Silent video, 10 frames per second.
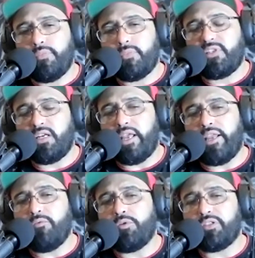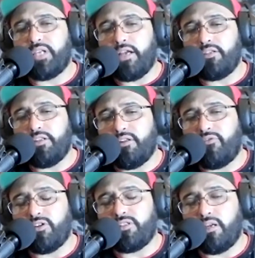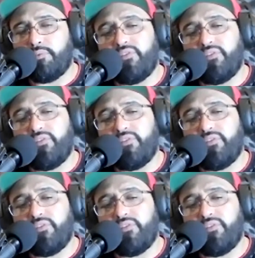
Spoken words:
Tonight was actually the first time